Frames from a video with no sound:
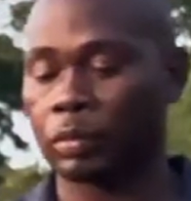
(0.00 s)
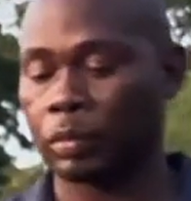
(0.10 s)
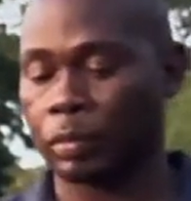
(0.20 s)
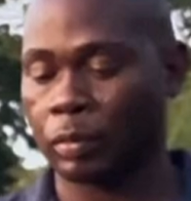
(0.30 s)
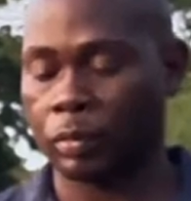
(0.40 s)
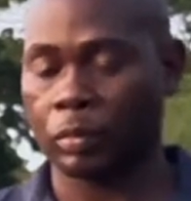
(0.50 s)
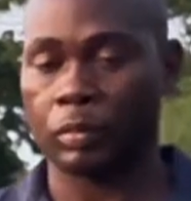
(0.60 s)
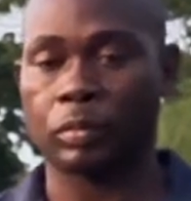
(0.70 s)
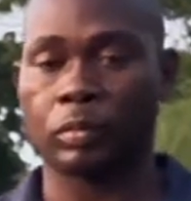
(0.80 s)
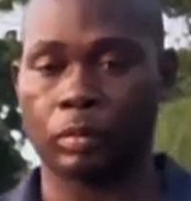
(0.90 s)

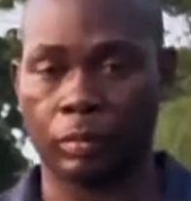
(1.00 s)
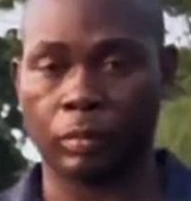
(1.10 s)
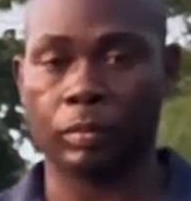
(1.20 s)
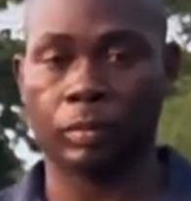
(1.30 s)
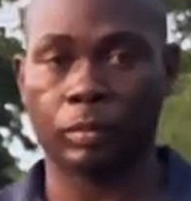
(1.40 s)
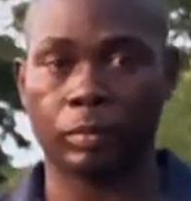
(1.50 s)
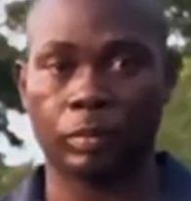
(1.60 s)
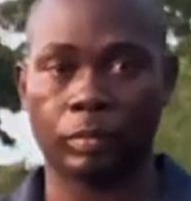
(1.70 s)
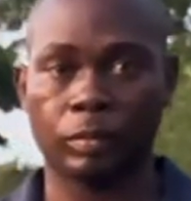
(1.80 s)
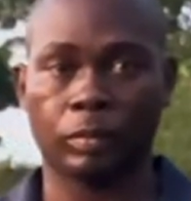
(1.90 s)

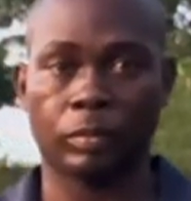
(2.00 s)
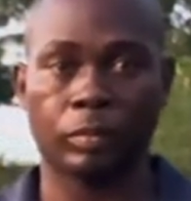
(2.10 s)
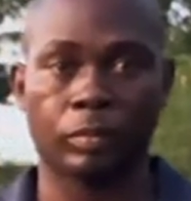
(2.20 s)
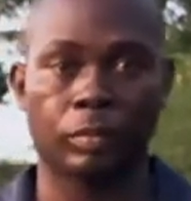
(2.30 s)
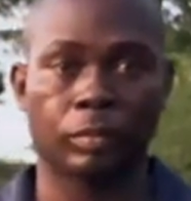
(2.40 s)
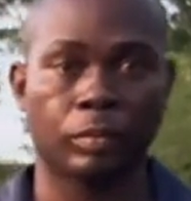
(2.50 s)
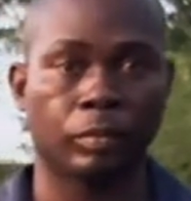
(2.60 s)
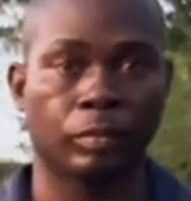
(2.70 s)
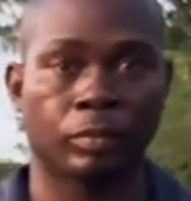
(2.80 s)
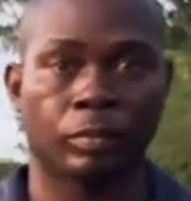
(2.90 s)

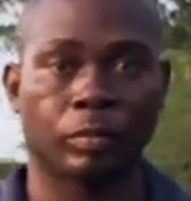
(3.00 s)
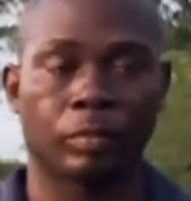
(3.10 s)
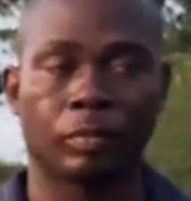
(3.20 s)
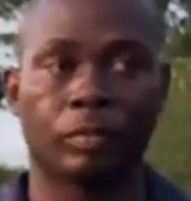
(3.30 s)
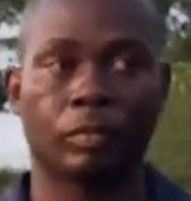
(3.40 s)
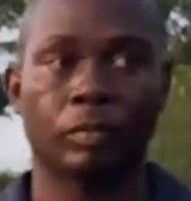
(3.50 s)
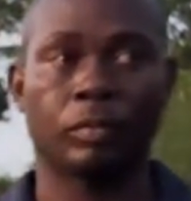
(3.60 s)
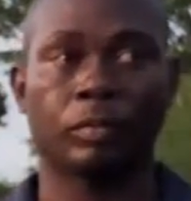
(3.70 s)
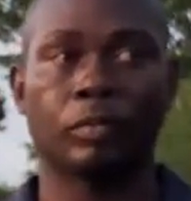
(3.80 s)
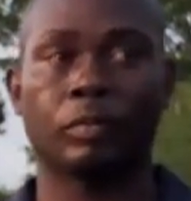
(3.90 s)

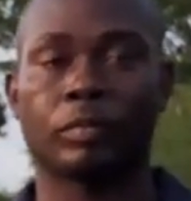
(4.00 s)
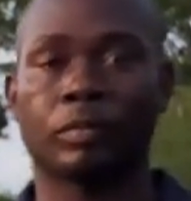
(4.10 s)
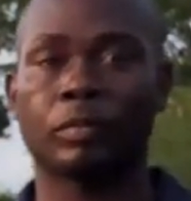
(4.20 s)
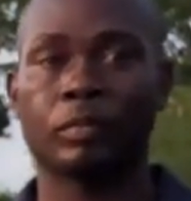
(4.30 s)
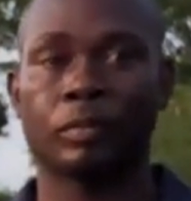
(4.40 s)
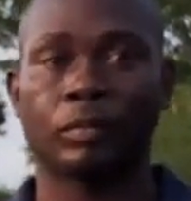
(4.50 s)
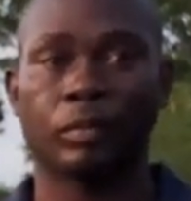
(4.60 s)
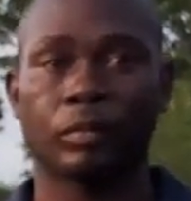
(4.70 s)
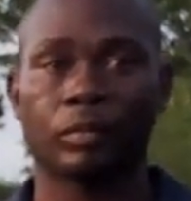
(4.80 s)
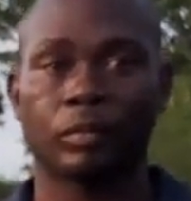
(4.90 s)

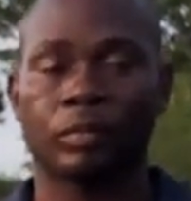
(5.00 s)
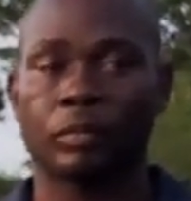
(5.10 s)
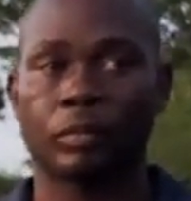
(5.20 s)
The person shown says nothing.